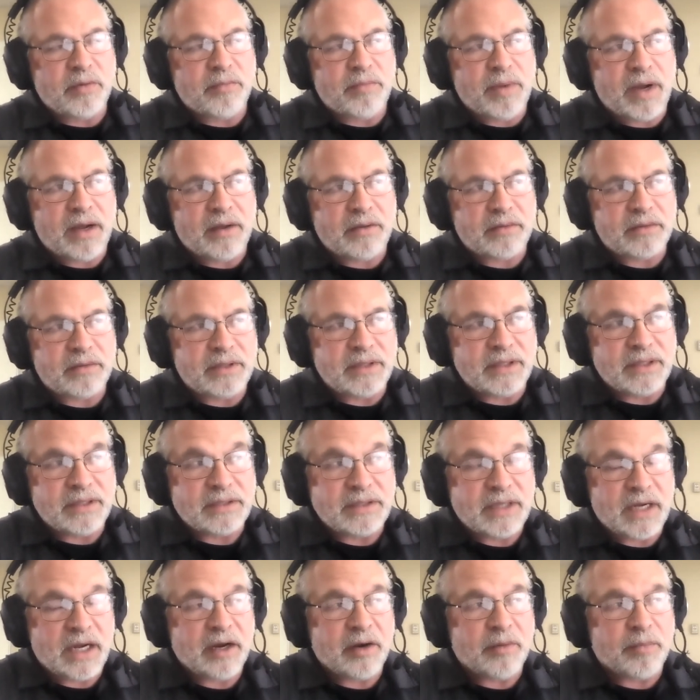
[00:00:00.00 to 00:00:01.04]
about the
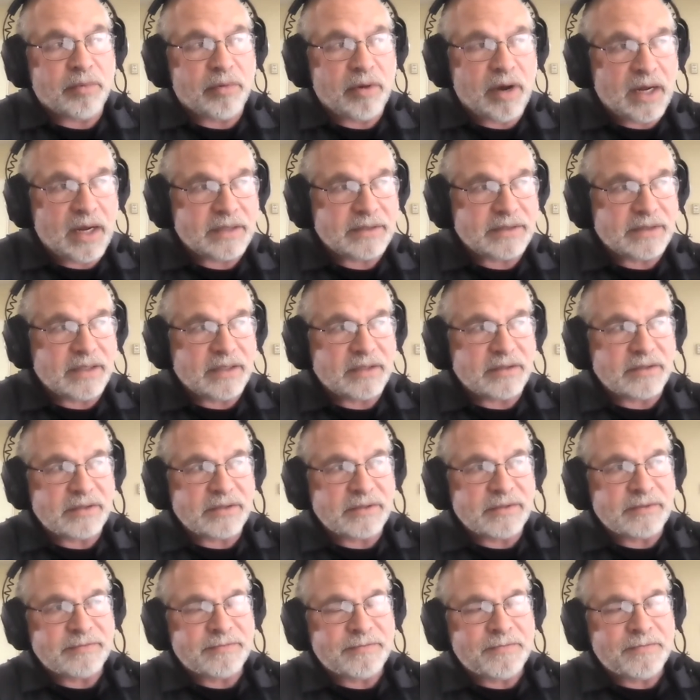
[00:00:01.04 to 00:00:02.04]
entire process.